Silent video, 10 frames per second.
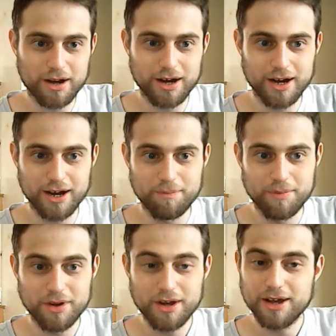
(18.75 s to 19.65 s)
Um,
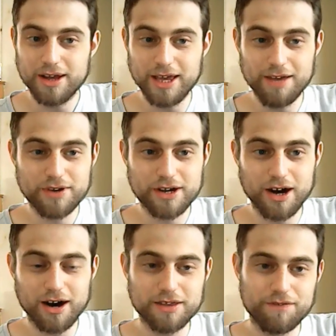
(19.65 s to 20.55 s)
Ethan
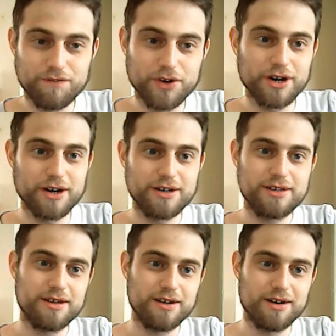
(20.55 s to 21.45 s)
Carter
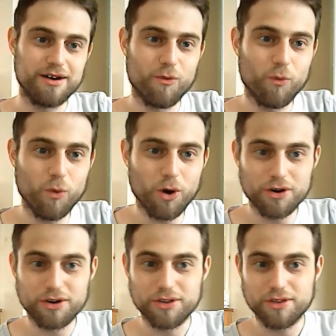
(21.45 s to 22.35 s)
III
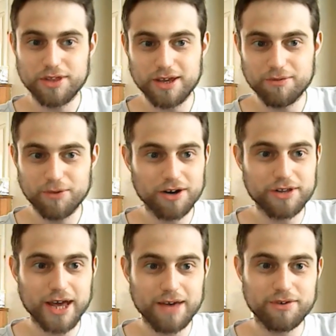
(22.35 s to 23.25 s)
won the
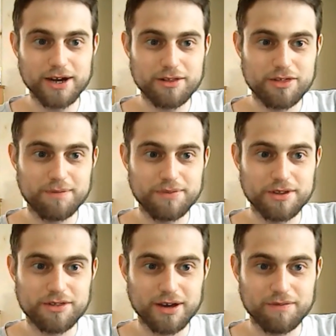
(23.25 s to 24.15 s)
World Heavyweight
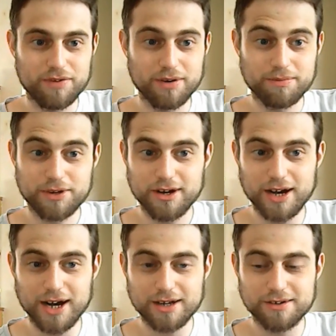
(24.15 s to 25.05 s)
Championship from Kurt
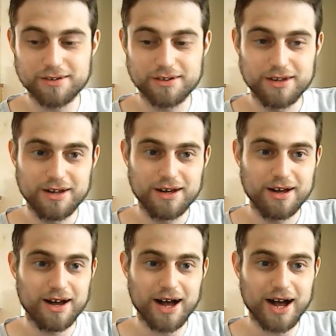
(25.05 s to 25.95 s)
Angle.
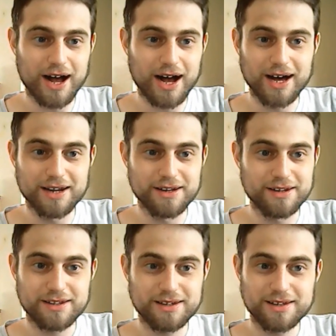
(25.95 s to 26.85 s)

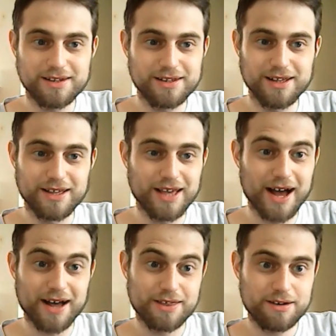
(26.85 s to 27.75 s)
And
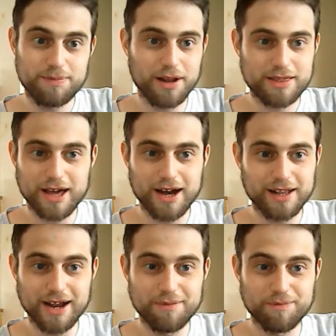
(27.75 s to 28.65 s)
yeah, as you can probably tell,
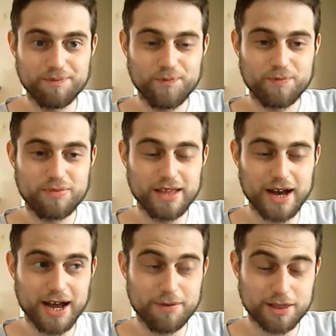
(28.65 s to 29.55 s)
I'm,
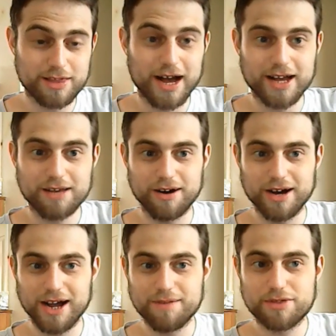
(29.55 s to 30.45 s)
I'm ecstatic about
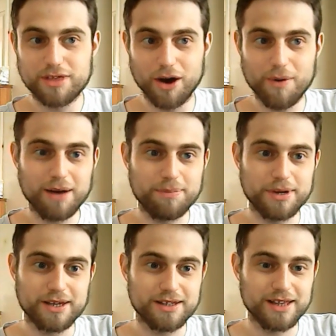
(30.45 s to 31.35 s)
it. I am so
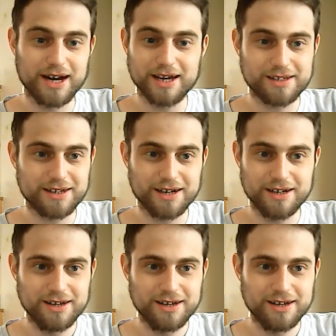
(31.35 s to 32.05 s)
happy. Like,